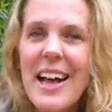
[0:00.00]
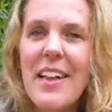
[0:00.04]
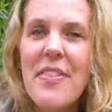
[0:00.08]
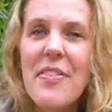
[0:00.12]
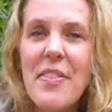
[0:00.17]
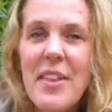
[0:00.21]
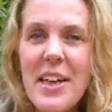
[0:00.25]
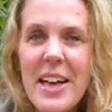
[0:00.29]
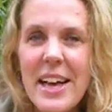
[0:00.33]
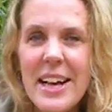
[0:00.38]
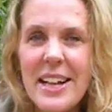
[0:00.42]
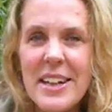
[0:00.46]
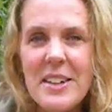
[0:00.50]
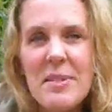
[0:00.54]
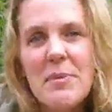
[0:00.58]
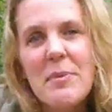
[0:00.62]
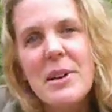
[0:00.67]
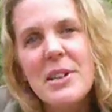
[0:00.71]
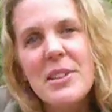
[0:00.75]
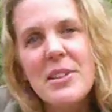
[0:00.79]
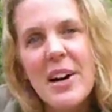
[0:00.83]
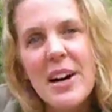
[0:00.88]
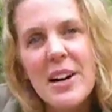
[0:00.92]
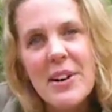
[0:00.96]
and then
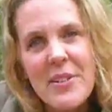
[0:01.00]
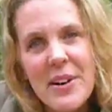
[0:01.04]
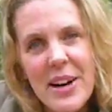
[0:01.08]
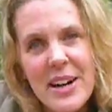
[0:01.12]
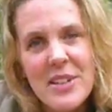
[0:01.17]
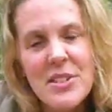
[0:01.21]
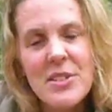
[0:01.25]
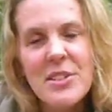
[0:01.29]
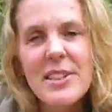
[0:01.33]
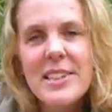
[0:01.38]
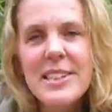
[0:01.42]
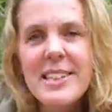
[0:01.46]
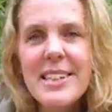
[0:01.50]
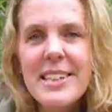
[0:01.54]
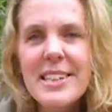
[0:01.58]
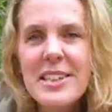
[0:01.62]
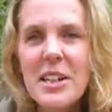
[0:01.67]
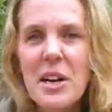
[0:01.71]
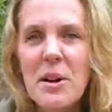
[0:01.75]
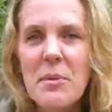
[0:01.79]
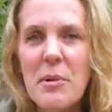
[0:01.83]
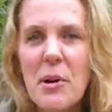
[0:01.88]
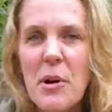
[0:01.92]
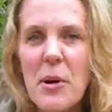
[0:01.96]
my daughter actually did
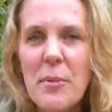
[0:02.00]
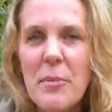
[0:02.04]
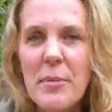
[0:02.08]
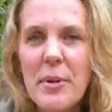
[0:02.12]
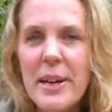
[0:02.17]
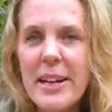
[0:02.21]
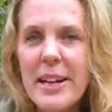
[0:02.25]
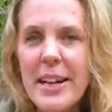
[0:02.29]
come home,